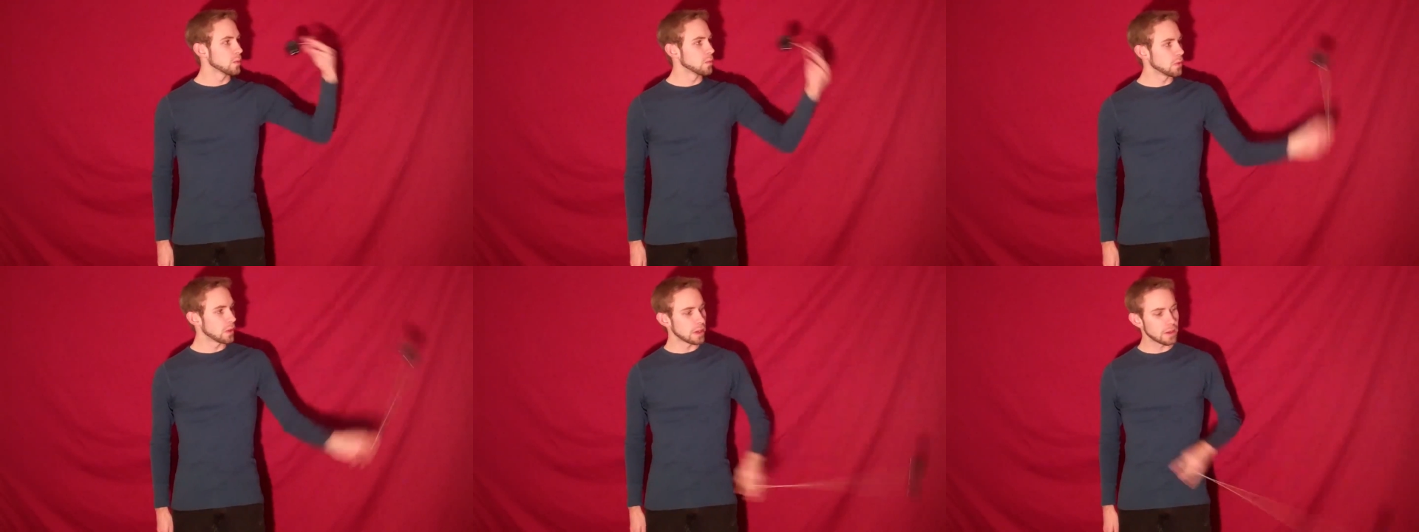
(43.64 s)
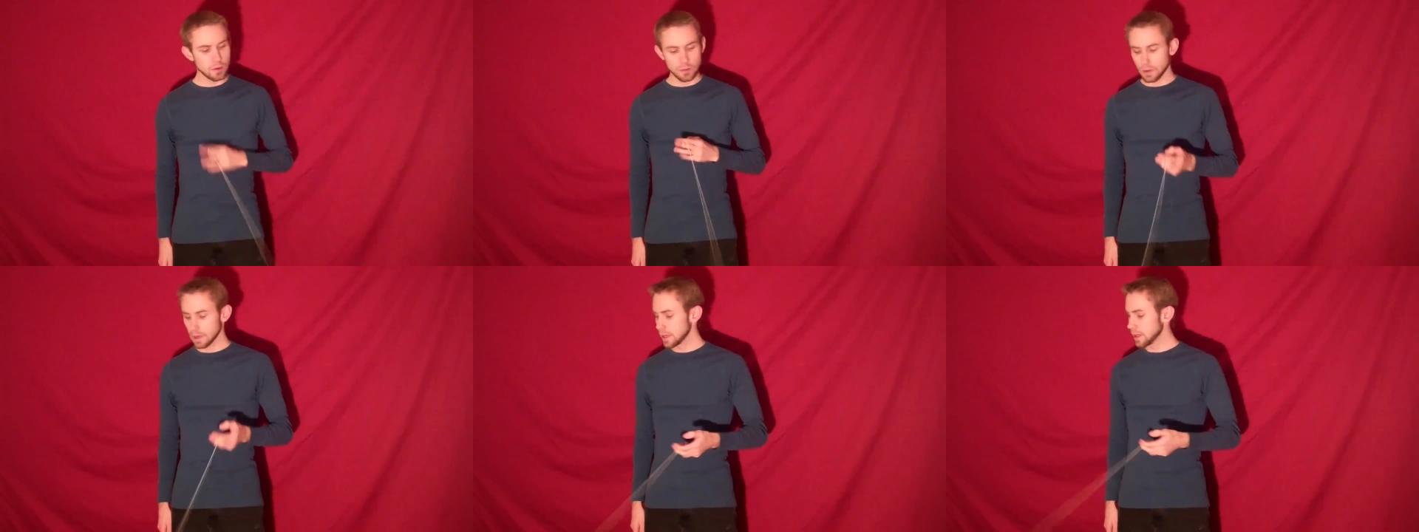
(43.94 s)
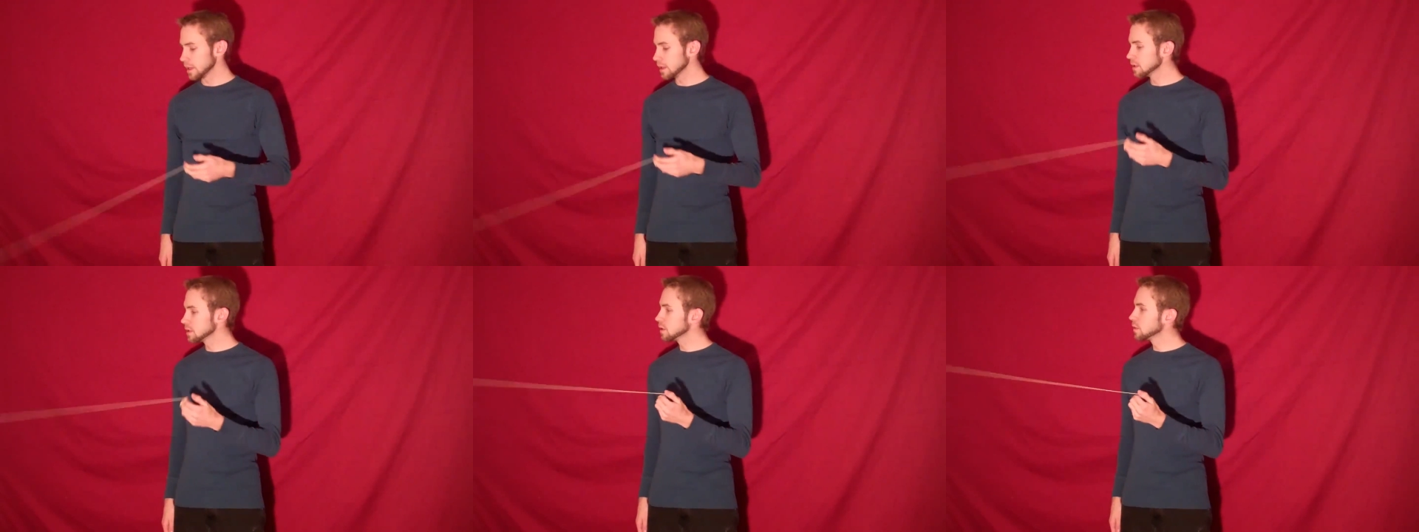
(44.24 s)

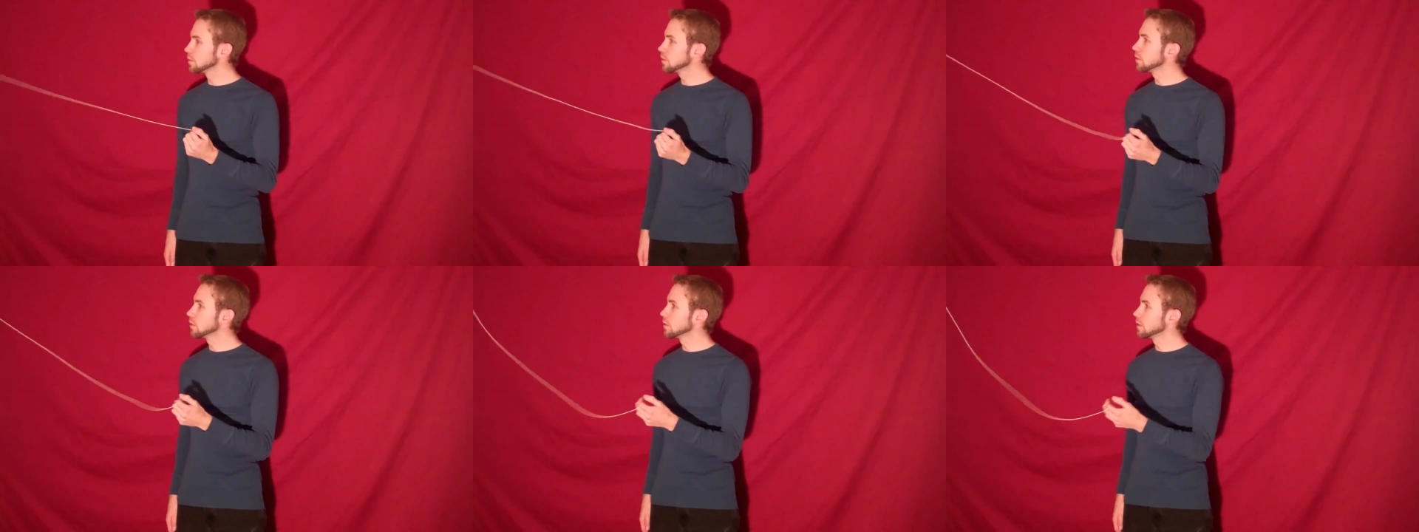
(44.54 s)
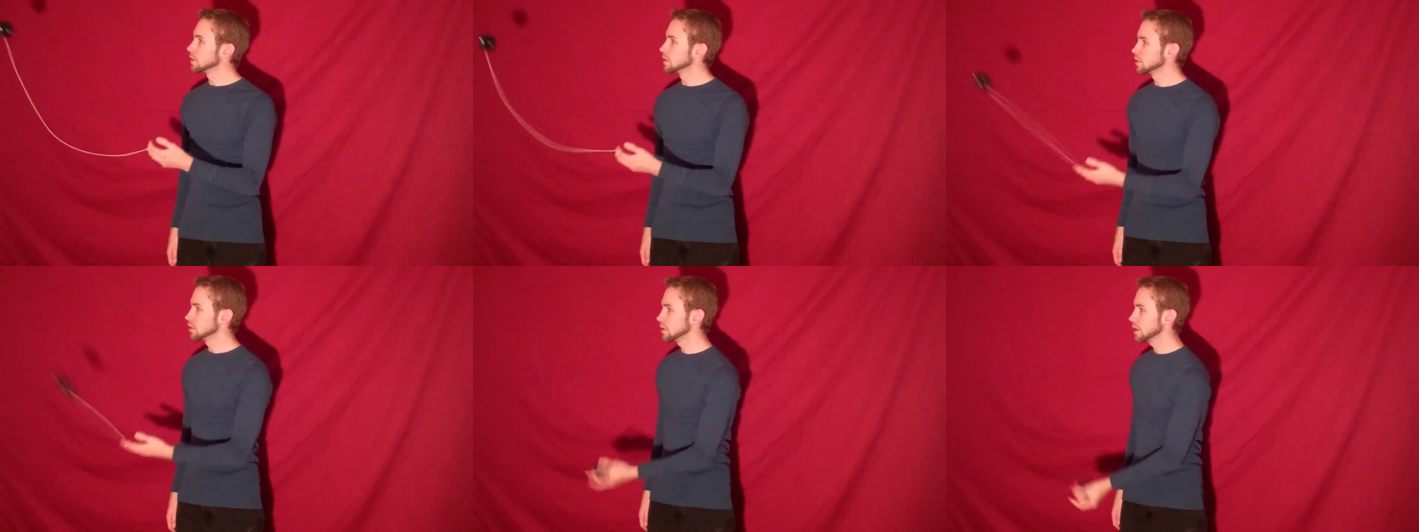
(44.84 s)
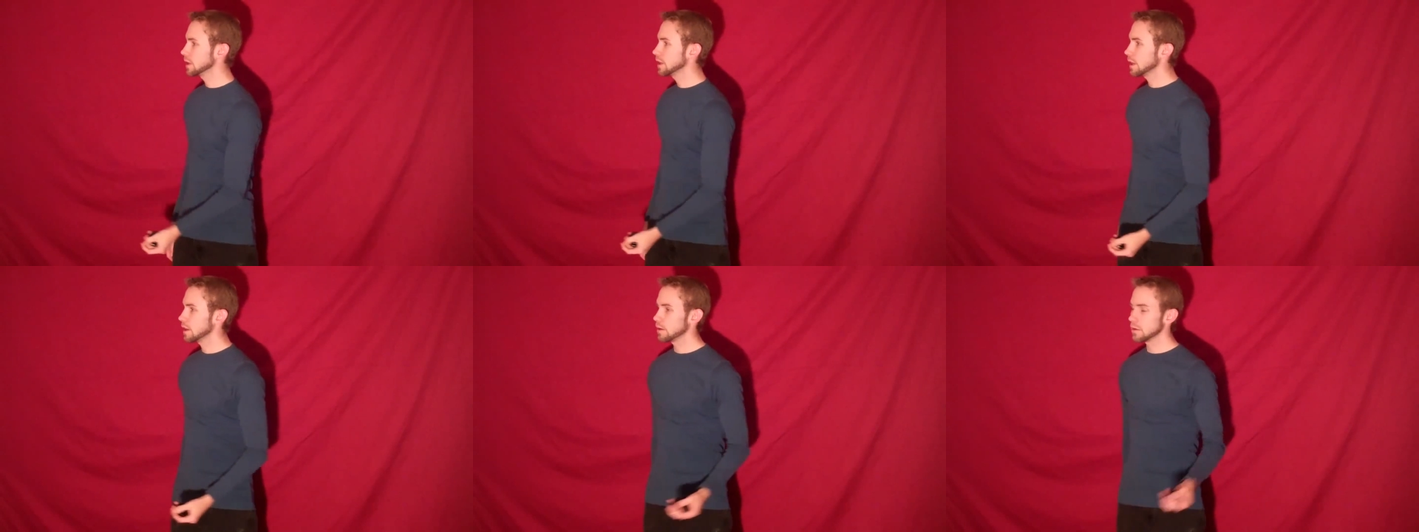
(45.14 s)
Breakaway is an important
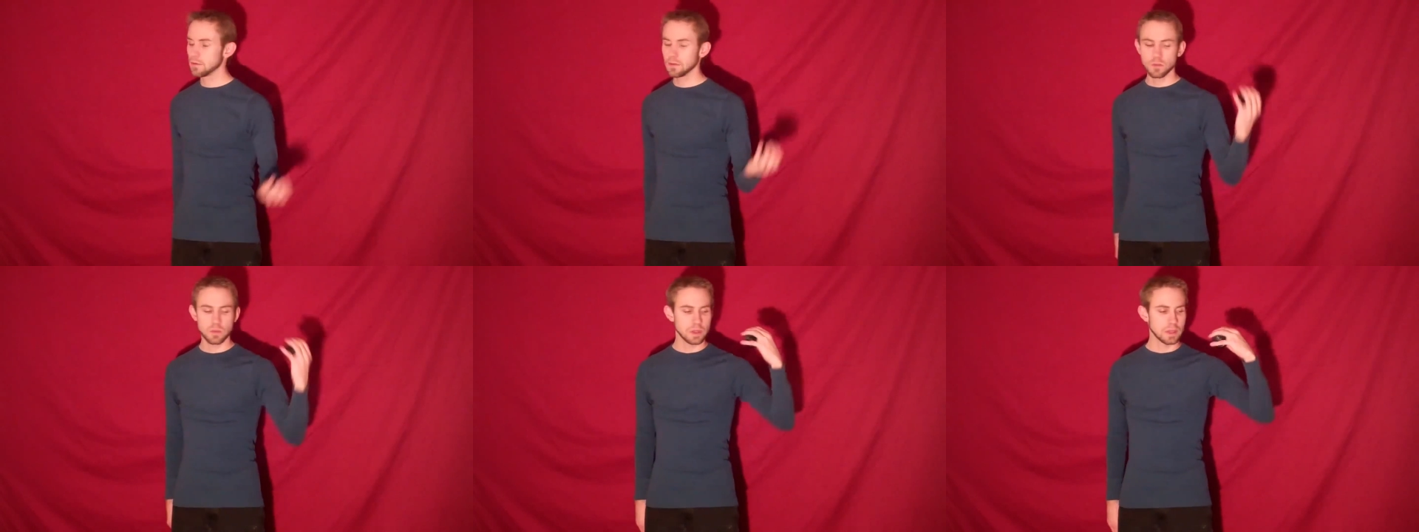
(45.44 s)
trick, however,